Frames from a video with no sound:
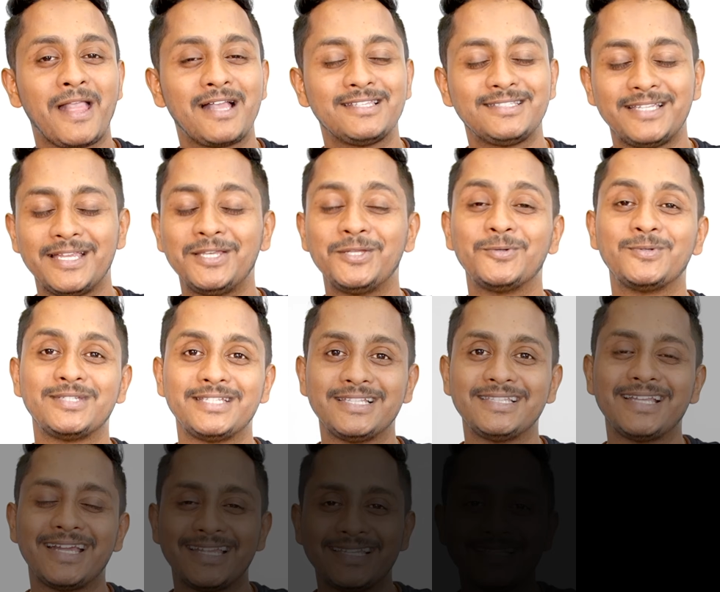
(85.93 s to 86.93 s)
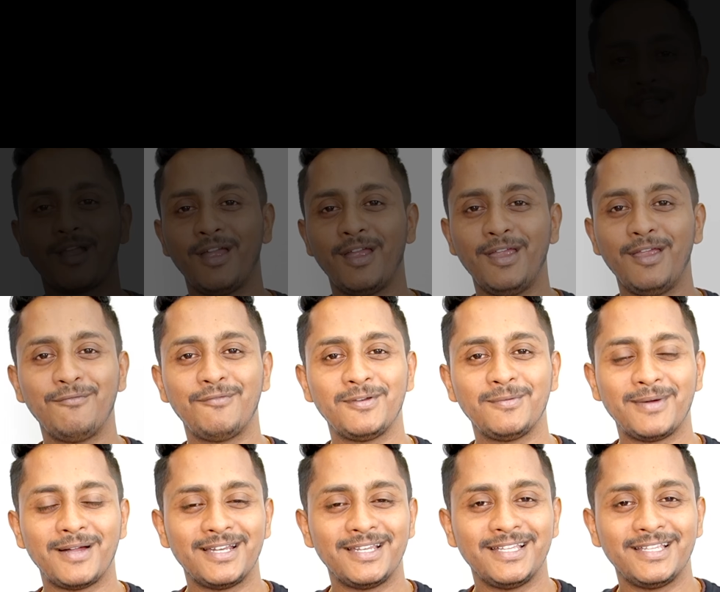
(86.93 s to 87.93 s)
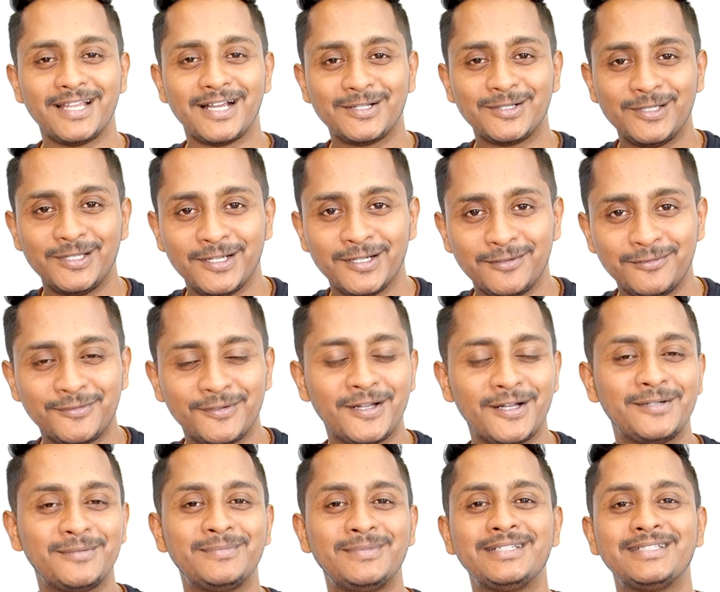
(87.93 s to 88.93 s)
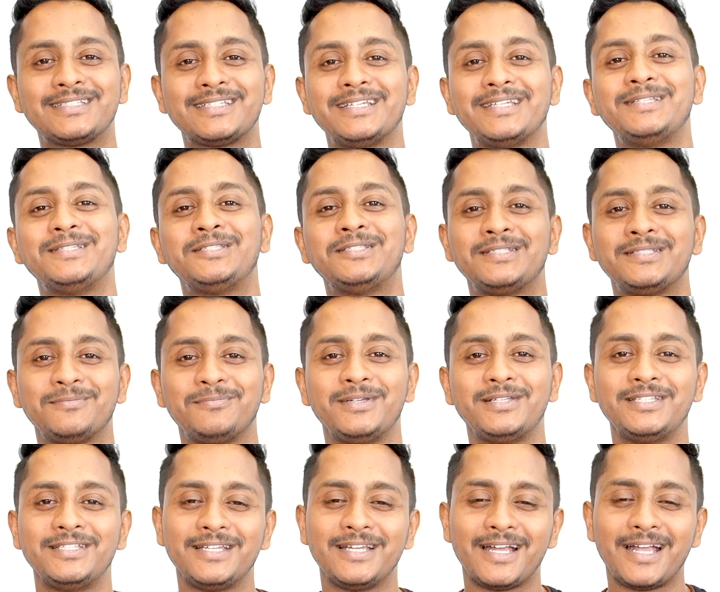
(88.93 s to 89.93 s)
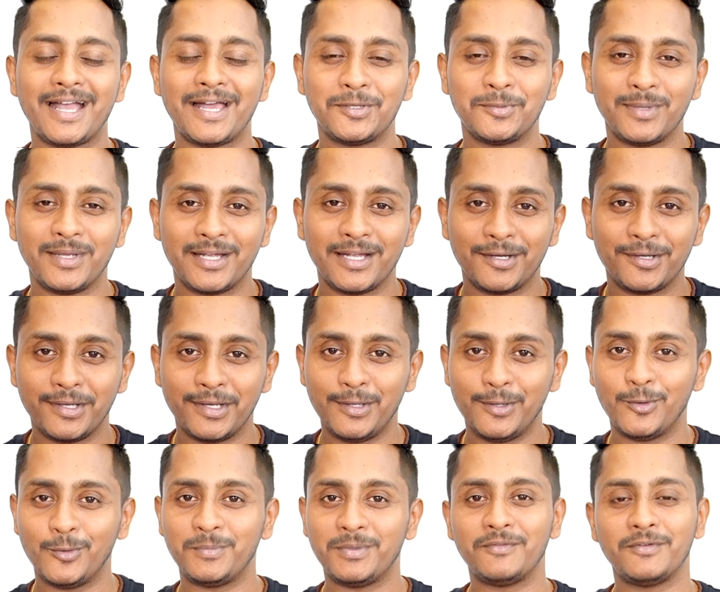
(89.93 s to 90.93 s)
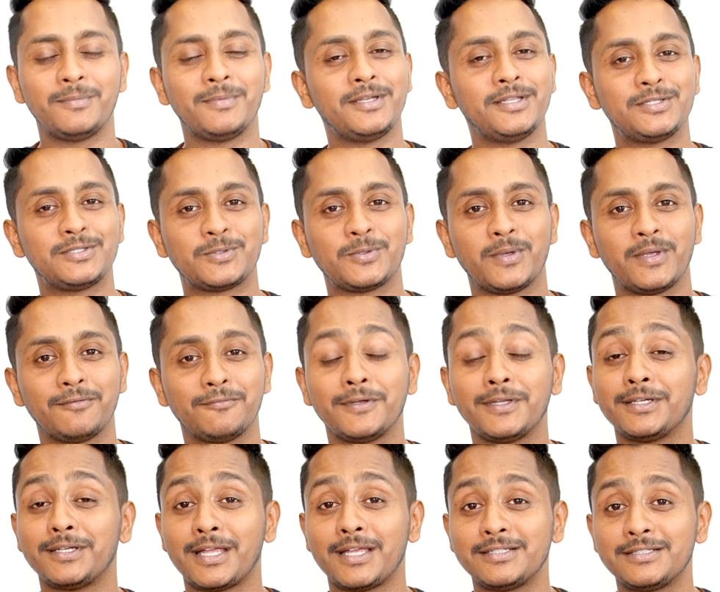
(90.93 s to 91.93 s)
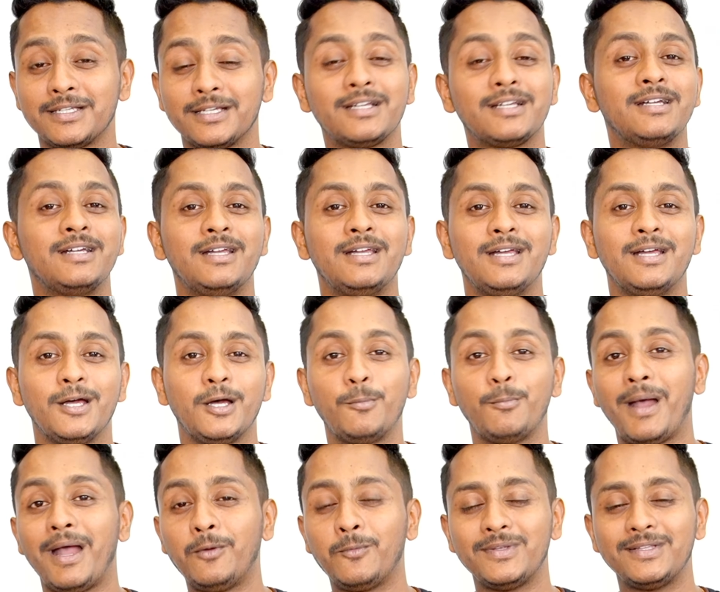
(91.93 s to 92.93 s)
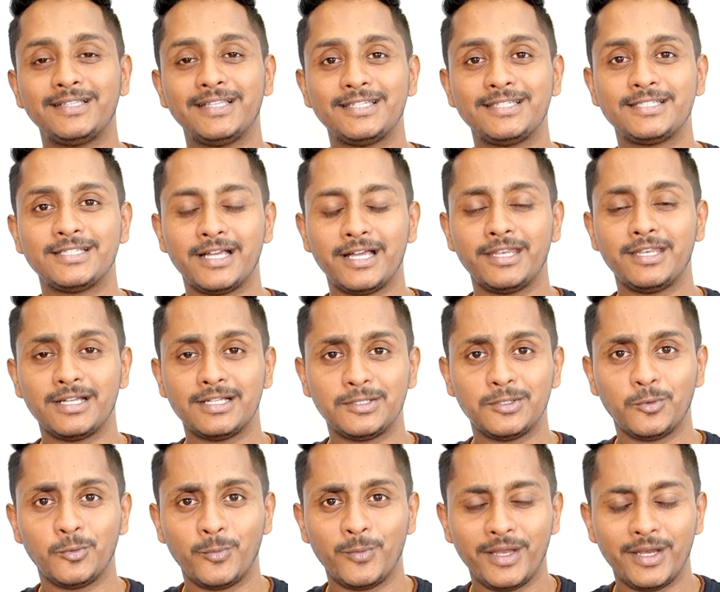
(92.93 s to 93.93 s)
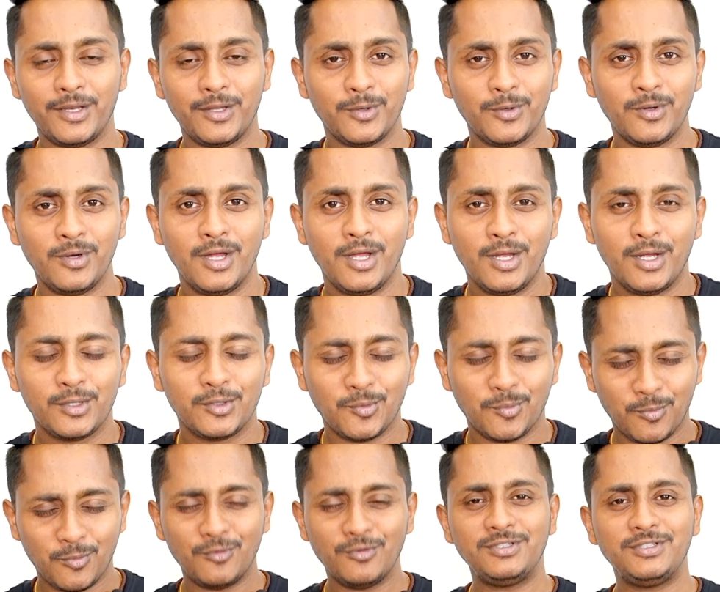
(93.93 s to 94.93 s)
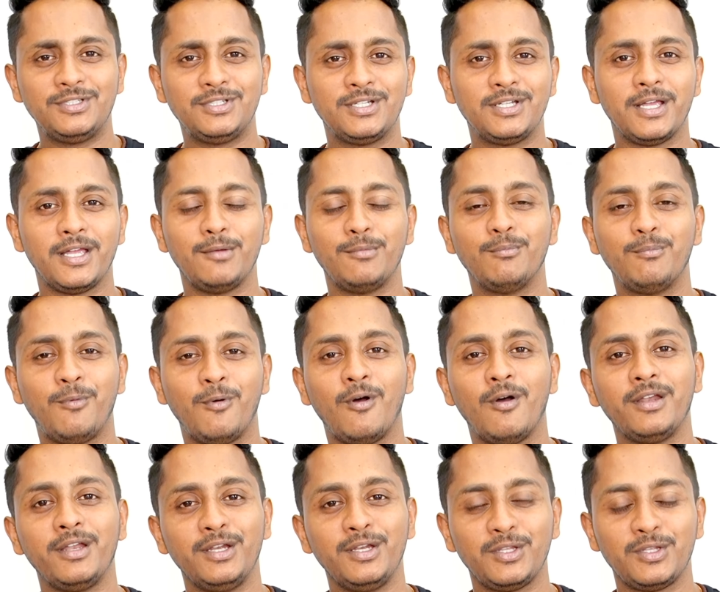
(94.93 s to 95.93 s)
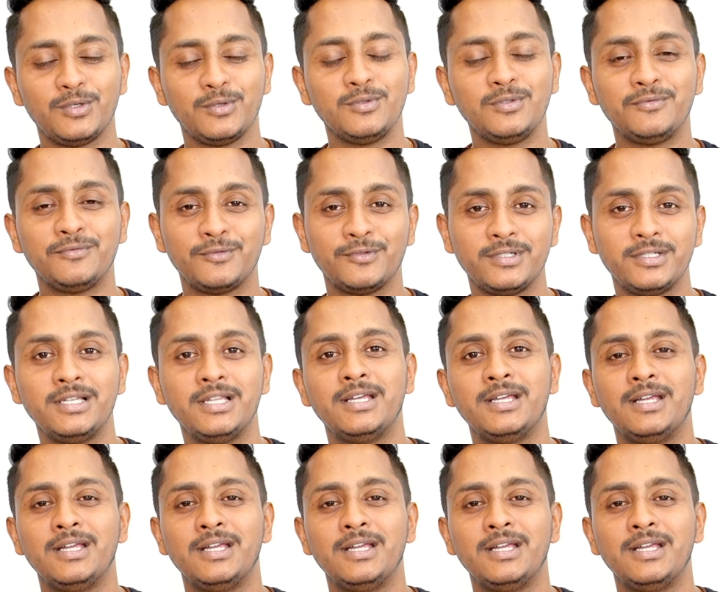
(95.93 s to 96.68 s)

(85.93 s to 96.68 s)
Stay tuned till the end. Hey everybody, Nakula from Skills PTE Academic. I really hope everybody is doing fantastic. I'm back with it, another video, the most important, useful